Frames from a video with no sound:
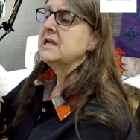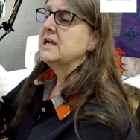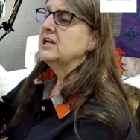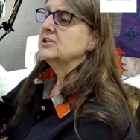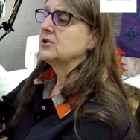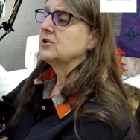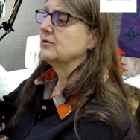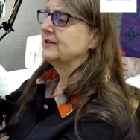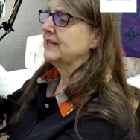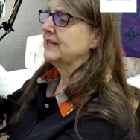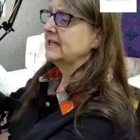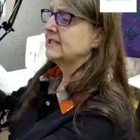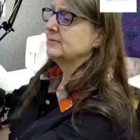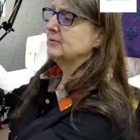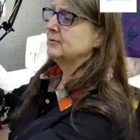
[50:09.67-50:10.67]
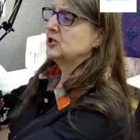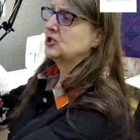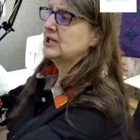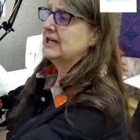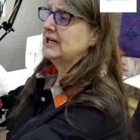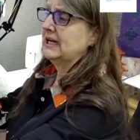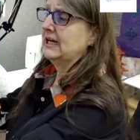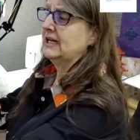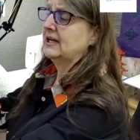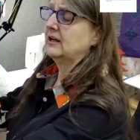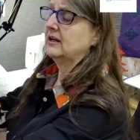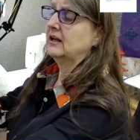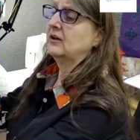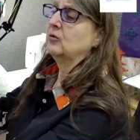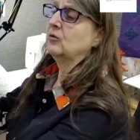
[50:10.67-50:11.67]
so this machine
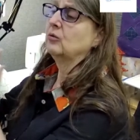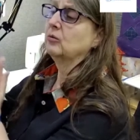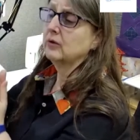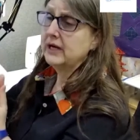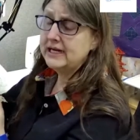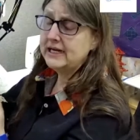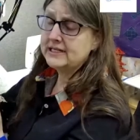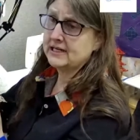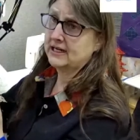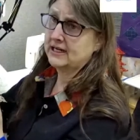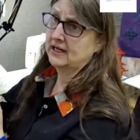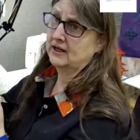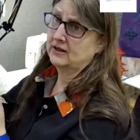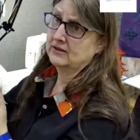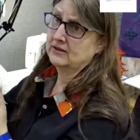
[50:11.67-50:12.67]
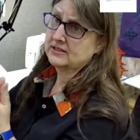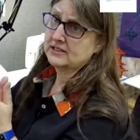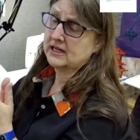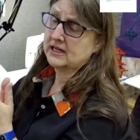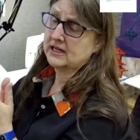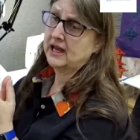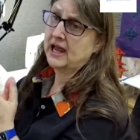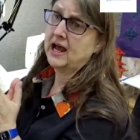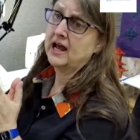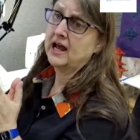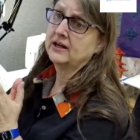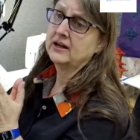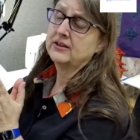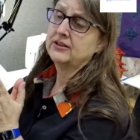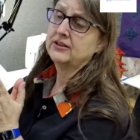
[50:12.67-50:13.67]
retails at
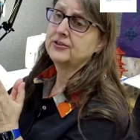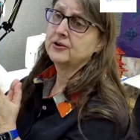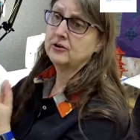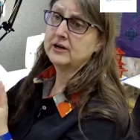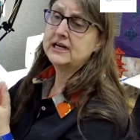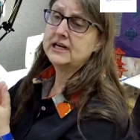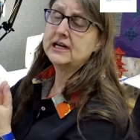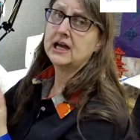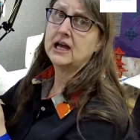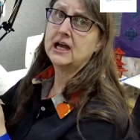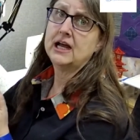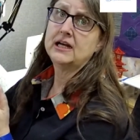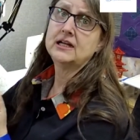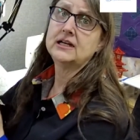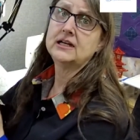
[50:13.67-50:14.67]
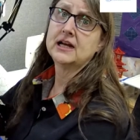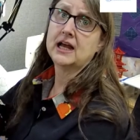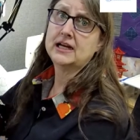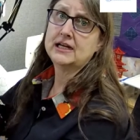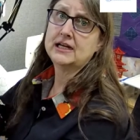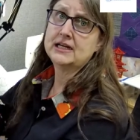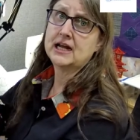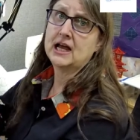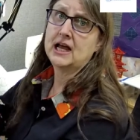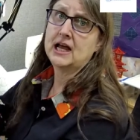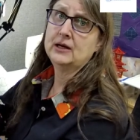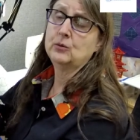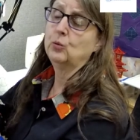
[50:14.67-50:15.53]
$39.99,